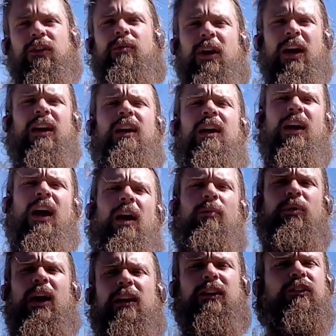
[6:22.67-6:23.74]
But I
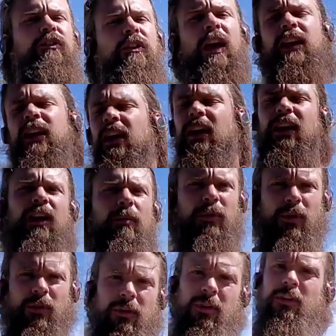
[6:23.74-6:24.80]
practiced shaking and a couple
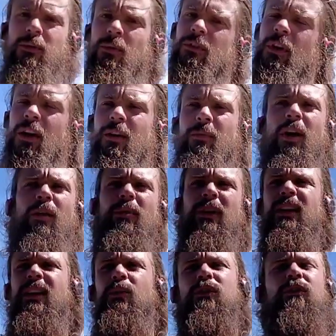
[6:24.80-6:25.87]
other things we'll talk about, but
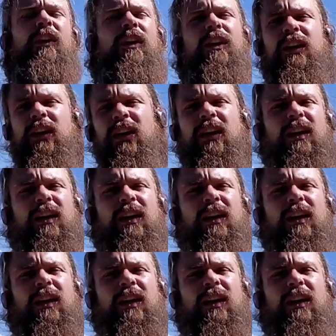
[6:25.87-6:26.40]
it was very